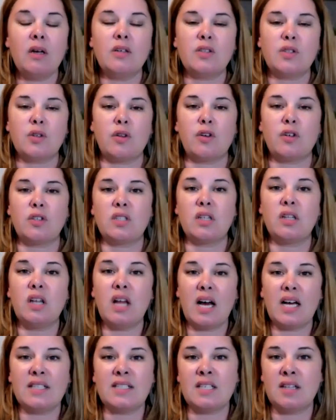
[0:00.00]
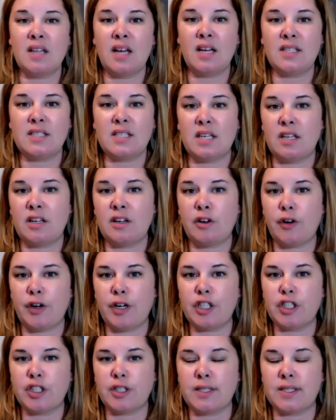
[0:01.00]
So there's lots and lots of
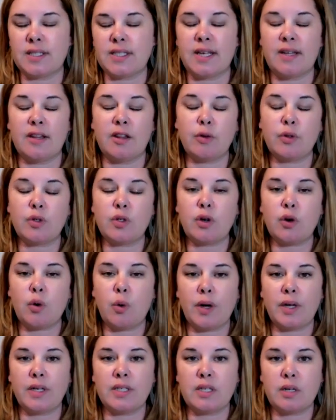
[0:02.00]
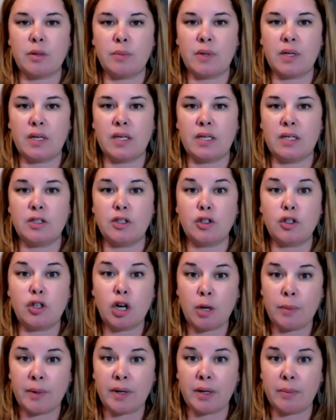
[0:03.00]
integrations, and those are going to be
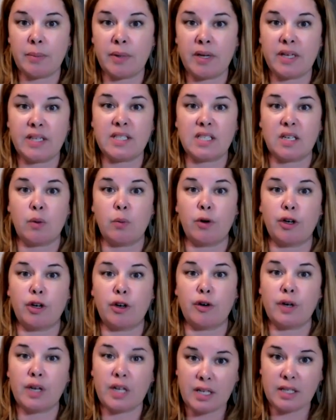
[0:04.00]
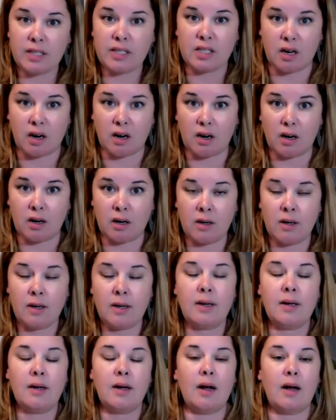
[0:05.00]
determined based on what your needs are.
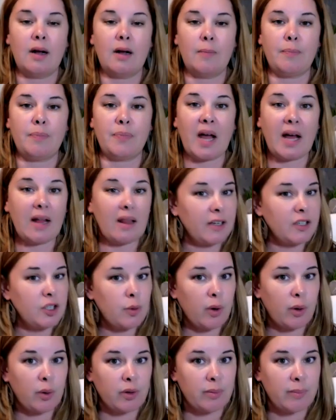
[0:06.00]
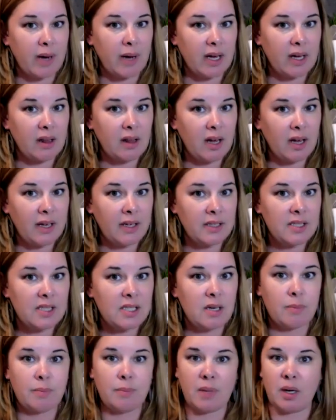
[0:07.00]
I like to work with my clients
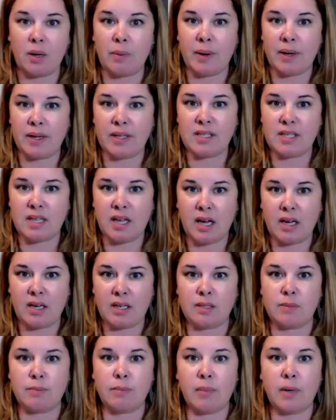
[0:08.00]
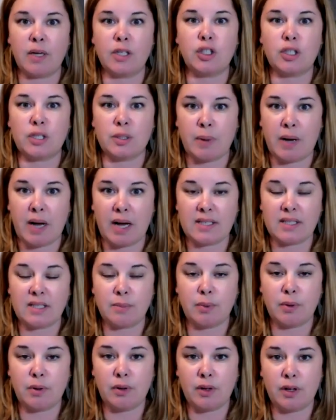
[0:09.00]
to minimize that as much as
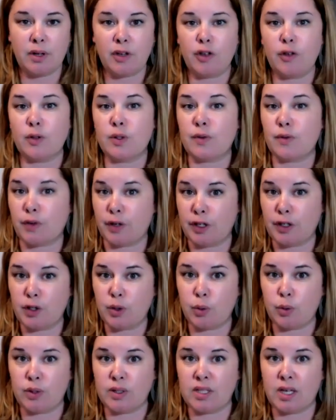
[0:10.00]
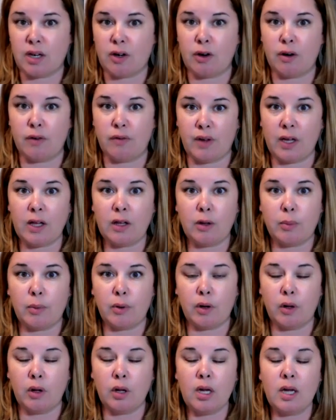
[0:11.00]
possible and use free tools that are
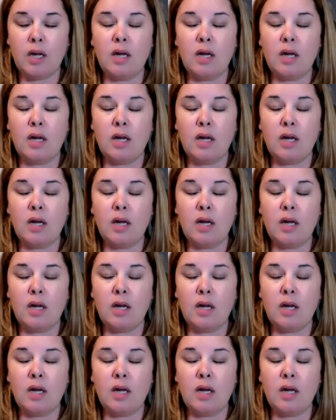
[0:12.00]
available.